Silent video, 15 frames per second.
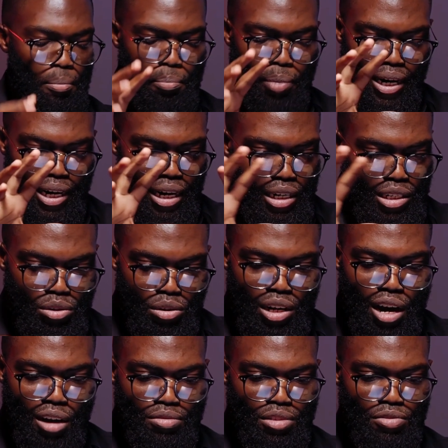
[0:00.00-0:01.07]
But let's not
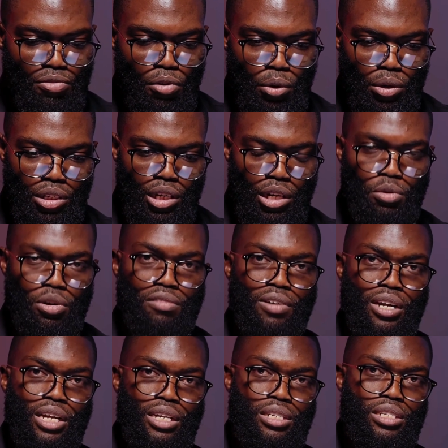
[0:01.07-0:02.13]
have the false
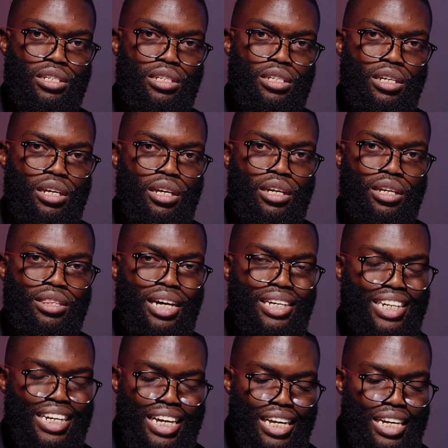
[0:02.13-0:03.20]
equivalence that
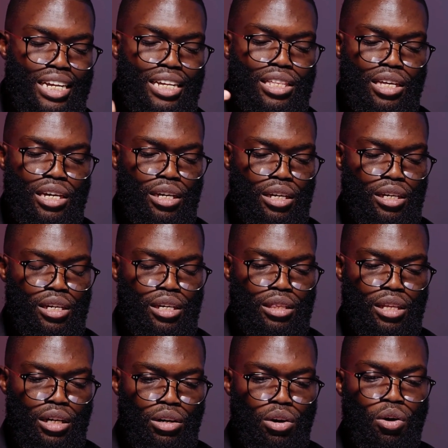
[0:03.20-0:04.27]
anything
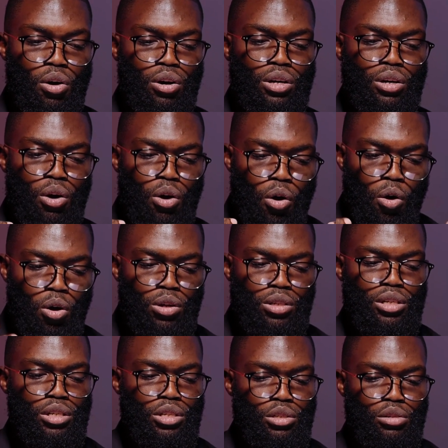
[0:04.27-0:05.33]
that God
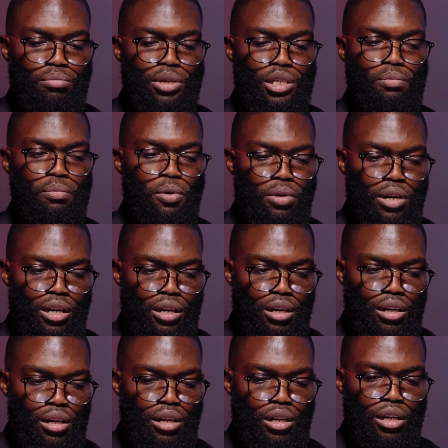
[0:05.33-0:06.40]
causes to be spoken
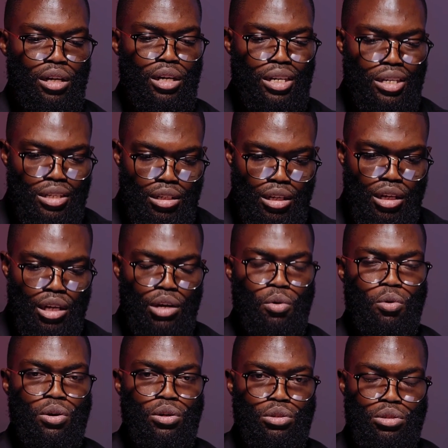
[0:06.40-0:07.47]
is
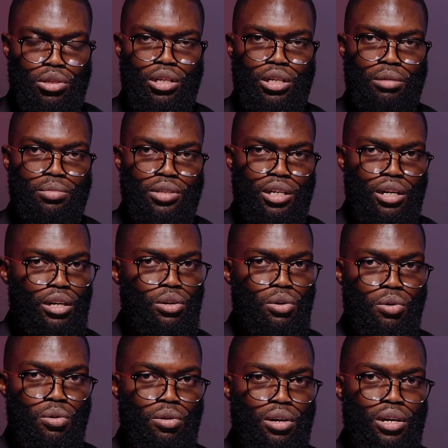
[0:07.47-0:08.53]
equal to scripture.
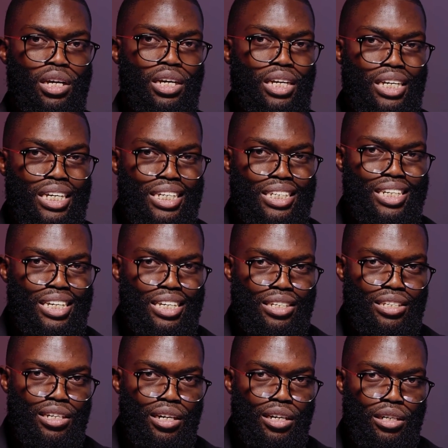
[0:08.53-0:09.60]
No, it
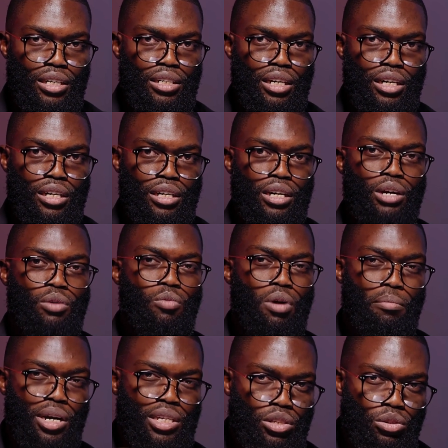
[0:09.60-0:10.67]
is written. We
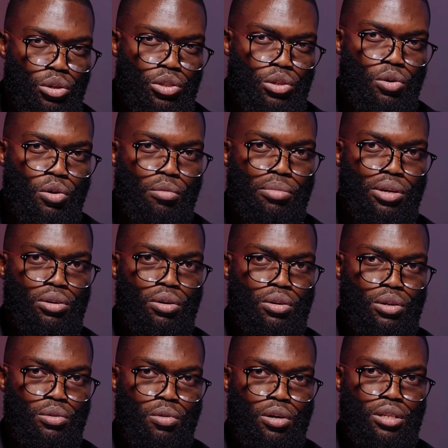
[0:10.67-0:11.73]
must not go
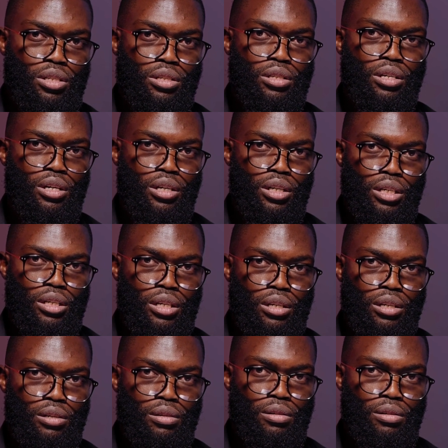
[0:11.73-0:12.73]
beyond what is written.